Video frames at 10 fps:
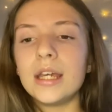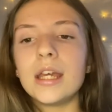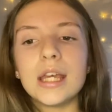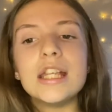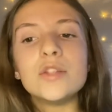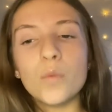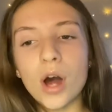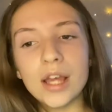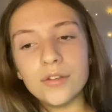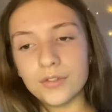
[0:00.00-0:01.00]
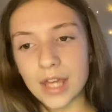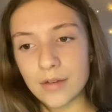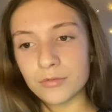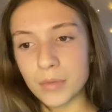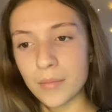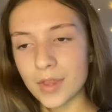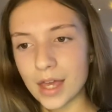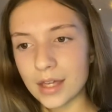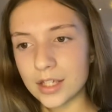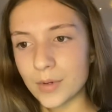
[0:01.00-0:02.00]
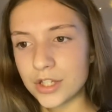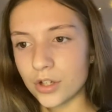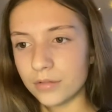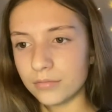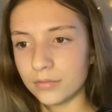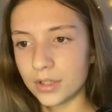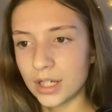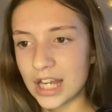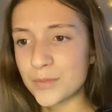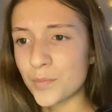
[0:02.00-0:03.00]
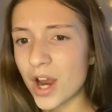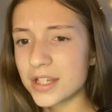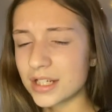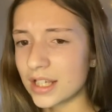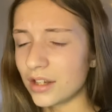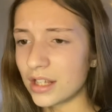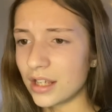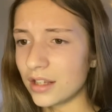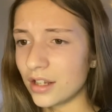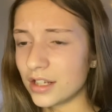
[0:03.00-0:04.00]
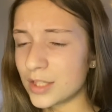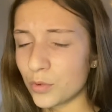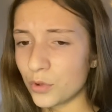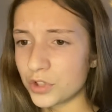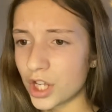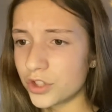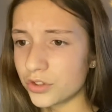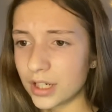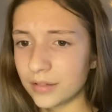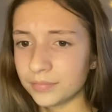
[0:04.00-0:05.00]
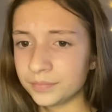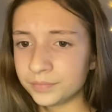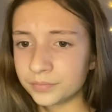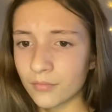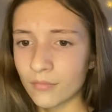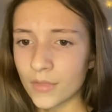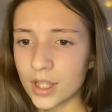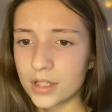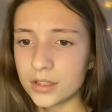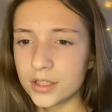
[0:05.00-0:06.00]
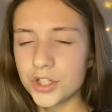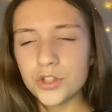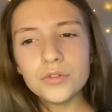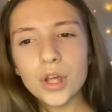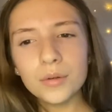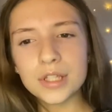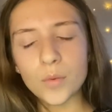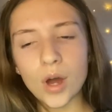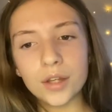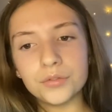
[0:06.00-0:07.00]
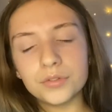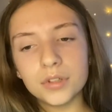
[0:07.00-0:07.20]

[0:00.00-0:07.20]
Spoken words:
His wife came from up there, he went on. It's practically an unexplored country. Did you know his wife?